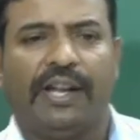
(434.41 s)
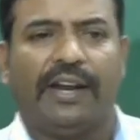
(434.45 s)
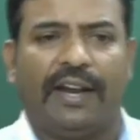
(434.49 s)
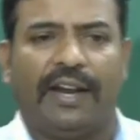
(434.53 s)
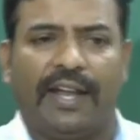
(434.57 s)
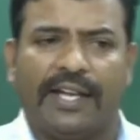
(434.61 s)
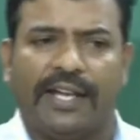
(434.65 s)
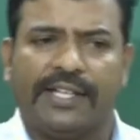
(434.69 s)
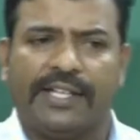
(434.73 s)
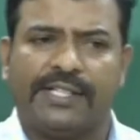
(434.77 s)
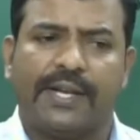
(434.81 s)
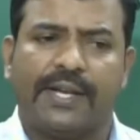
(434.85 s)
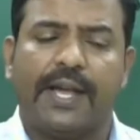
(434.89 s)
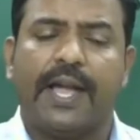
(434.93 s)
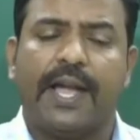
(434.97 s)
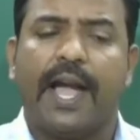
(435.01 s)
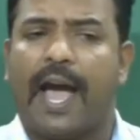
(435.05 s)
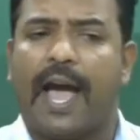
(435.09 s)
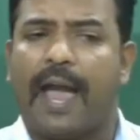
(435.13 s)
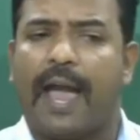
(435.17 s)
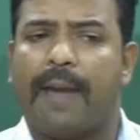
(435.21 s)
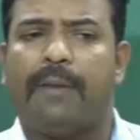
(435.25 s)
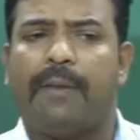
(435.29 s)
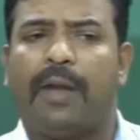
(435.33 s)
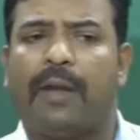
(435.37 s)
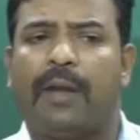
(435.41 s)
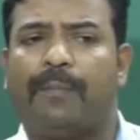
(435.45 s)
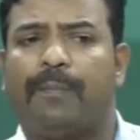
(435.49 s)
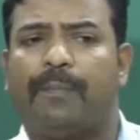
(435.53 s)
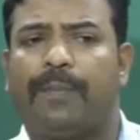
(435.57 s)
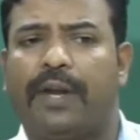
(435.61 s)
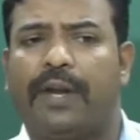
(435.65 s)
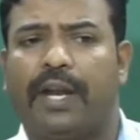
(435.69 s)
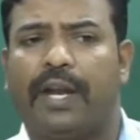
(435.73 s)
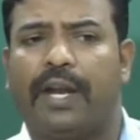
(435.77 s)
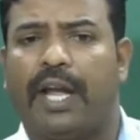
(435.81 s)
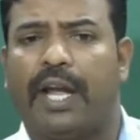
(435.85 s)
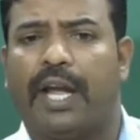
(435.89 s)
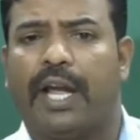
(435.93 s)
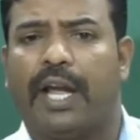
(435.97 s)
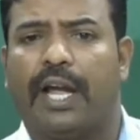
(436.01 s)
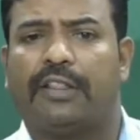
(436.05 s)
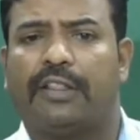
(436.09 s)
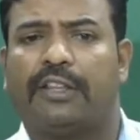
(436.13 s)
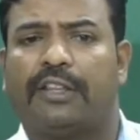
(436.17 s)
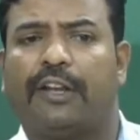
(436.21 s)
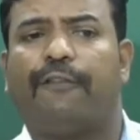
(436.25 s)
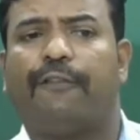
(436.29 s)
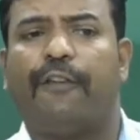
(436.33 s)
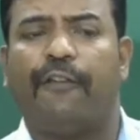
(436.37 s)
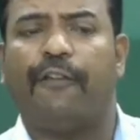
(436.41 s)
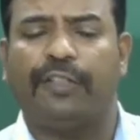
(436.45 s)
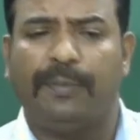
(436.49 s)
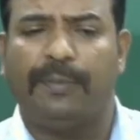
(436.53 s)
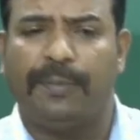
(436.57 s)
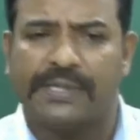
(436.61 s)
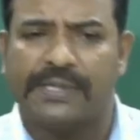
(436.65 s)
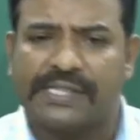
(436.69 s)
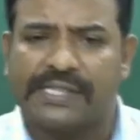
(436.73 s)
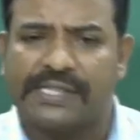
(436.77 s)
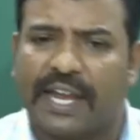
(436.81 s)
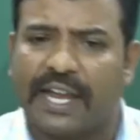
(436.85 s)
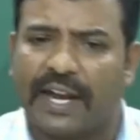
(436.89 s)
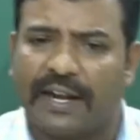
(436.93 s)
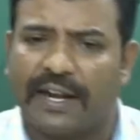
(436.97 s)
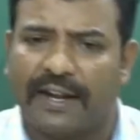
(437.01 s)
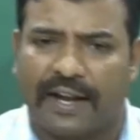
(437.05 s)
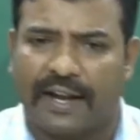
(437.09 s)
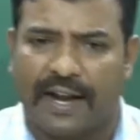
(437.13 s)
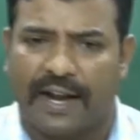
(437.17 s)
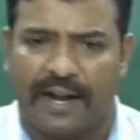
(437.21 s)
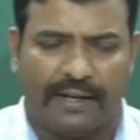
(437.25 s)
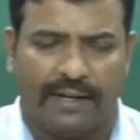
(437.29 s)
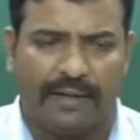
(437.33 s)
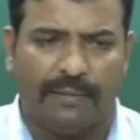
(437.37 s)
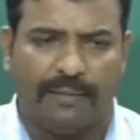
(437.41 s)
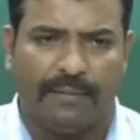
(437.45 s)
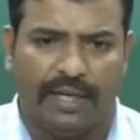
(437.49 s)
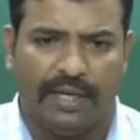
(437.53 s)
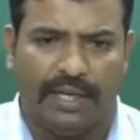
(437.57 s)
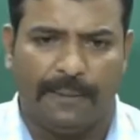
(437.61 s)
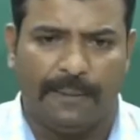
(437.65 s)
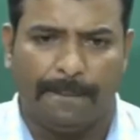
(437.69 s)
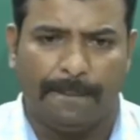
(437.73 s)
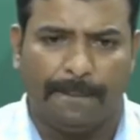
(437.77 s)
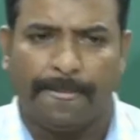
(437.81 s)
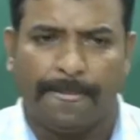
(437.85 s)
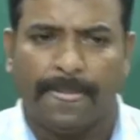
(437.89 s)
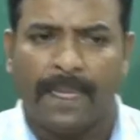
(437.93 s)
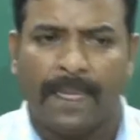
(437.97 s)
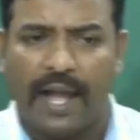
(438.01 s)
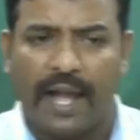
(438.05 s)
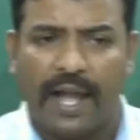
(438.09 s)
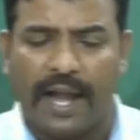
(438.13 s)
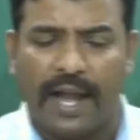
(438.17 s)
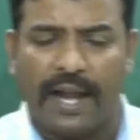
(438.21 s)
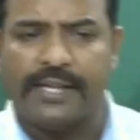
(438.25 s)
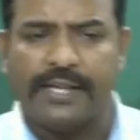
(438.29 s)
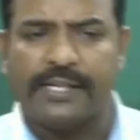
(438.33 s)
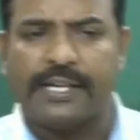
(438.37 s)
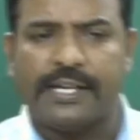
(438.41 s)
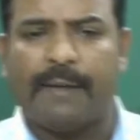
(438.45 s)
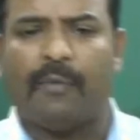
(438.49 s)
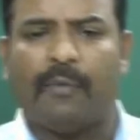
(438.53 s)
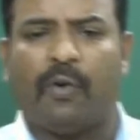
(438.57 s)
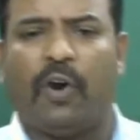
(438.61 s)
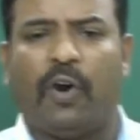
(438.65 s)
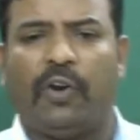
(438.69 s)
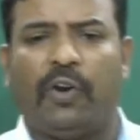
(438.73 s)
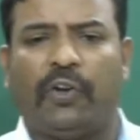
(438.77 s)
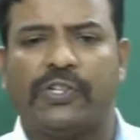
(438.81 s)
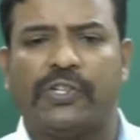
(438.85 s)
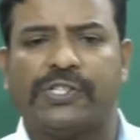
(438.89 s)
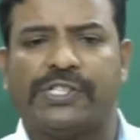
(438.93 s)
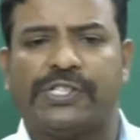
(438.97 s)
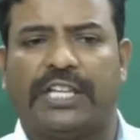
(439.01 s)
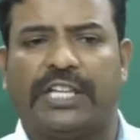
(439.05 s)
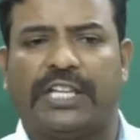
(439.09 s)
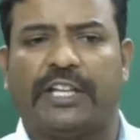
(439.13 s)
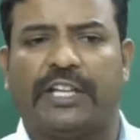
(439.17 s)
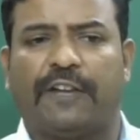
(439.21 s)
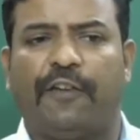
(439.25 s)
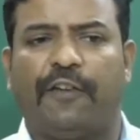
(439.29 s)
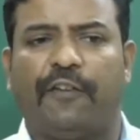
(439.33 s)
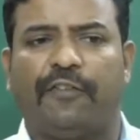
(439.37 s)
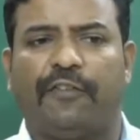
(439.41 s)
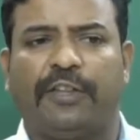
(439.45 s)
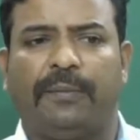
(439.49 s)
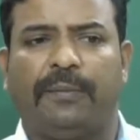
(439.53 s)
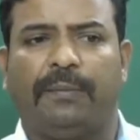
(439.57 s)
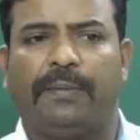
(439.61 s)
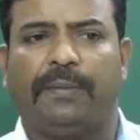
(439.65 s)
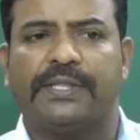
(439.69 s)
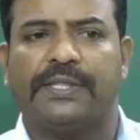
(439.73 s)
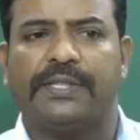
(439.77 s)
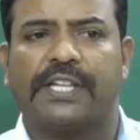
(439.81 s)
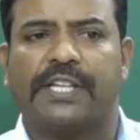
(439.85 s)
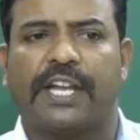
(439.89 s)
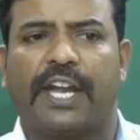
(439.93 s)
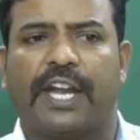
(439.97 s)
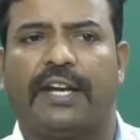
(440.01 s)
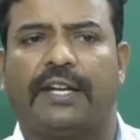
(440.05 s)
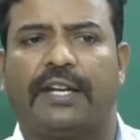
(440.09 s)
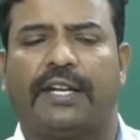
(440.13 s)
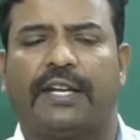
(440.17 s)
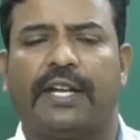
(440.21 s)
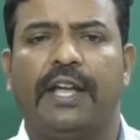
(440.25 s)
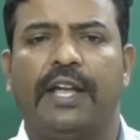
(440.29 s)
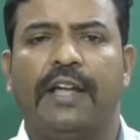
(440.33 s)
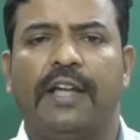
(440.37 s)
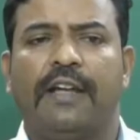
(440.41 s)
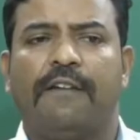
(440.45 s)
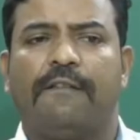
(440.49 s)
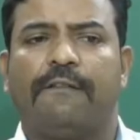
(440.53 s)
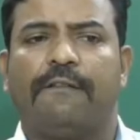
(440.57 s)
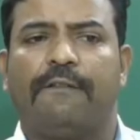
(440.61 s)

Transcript: Next, I may pick the 5th biscuit randomly and I am going to say the 5th biscuit